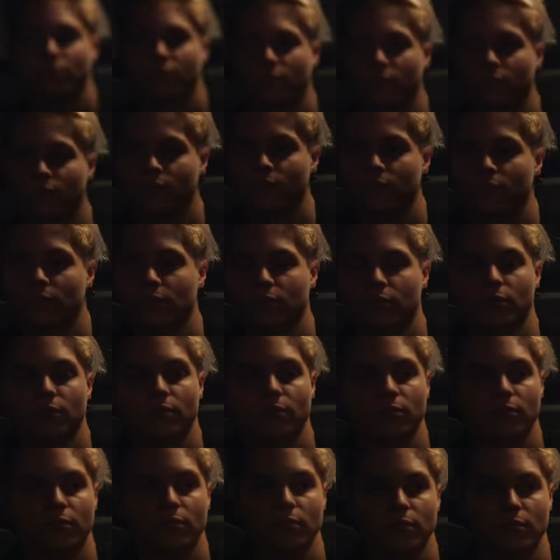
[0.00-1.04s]
that could bring
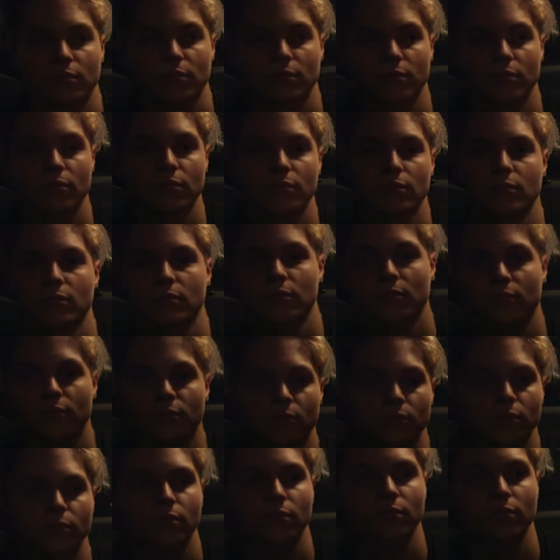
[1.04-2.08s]
so much like
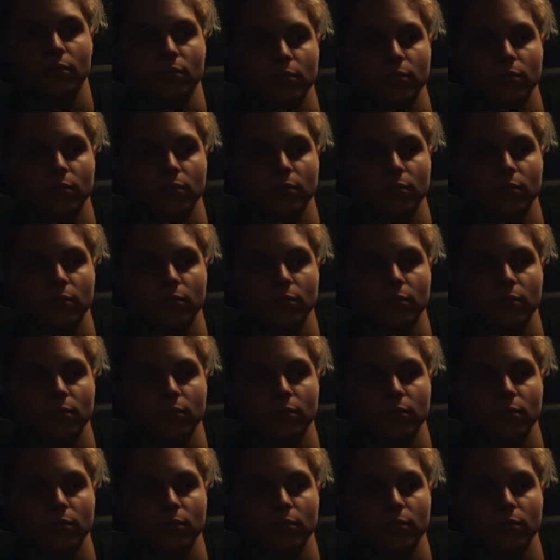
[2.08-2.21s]
diversity to the